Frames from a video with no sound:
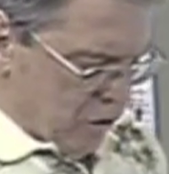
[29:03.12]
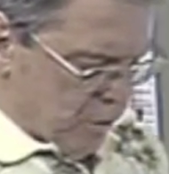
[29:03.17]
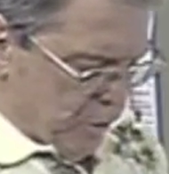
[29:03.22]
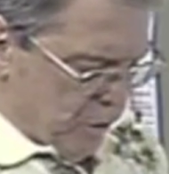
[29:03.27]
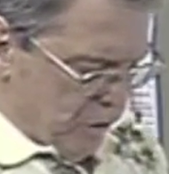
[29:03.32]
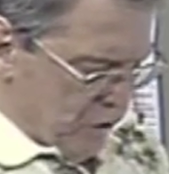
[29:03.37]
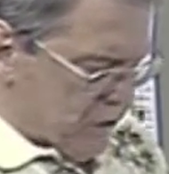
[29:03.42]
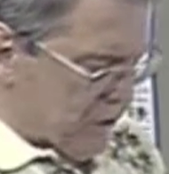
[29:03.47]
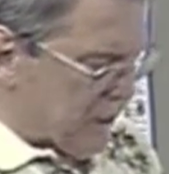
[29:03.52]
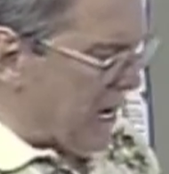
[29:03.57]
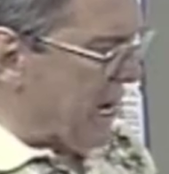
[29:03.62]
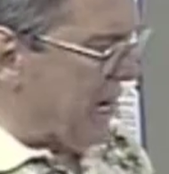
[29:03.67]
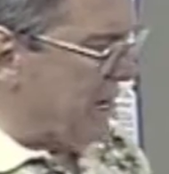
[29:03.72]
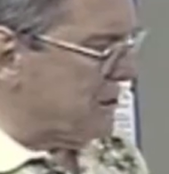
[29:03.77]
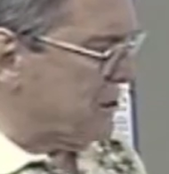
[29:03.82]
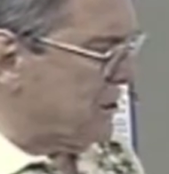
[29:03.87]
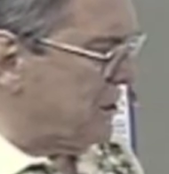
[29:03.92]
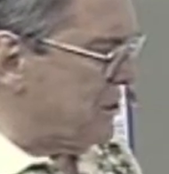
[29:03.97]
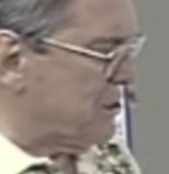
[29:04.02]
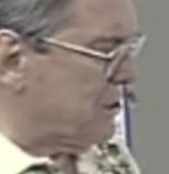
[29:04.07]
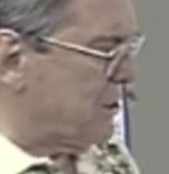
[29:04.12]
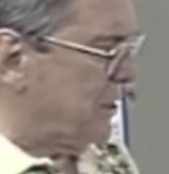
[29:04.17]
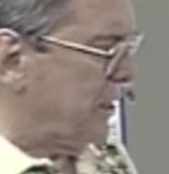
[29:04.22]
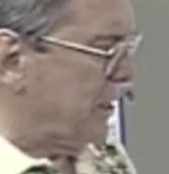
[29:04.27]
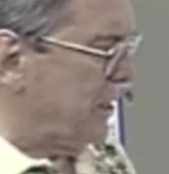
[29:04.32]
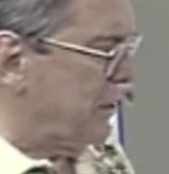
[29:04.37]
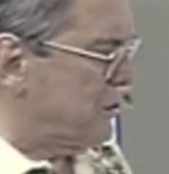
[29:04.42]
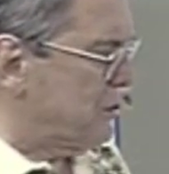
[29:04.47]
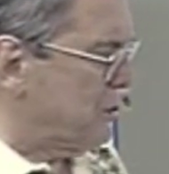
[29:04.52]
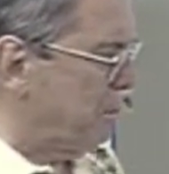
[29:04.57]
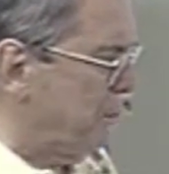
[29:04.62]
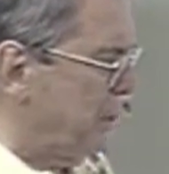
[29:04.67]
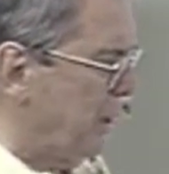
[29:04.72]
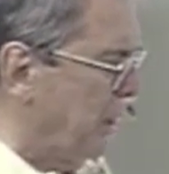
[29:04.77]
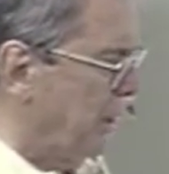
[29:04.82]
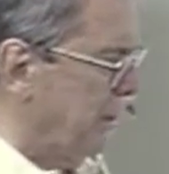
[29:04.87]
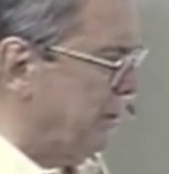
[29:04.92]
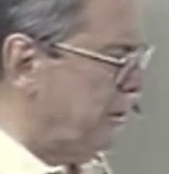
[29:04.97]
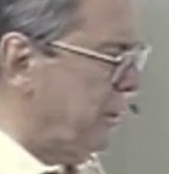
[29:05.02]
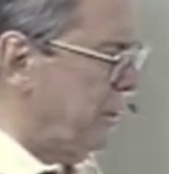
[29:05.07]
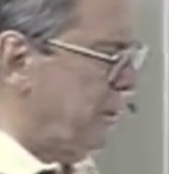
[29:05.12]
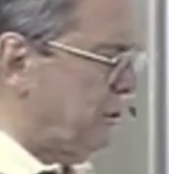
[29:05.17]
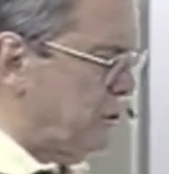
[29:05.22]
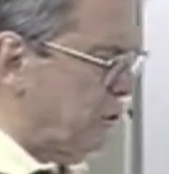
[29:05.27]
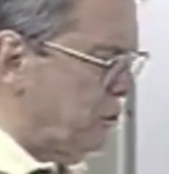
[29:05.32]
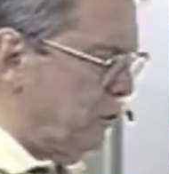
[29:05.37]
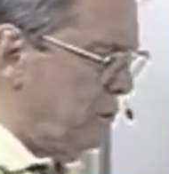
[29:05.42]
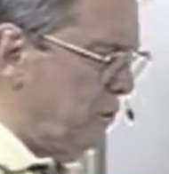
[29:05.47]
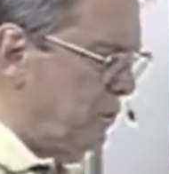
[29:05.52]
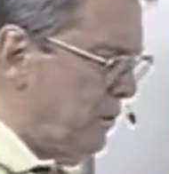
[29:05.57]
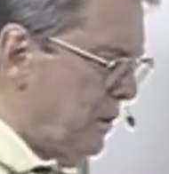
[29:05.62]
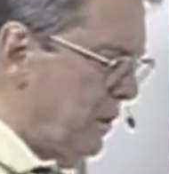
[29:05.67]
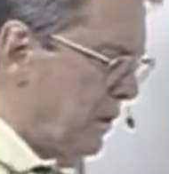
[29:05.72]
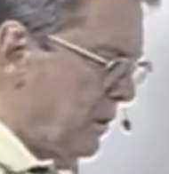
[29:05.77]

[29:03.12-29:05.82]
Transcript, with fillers: preciseness and his ability to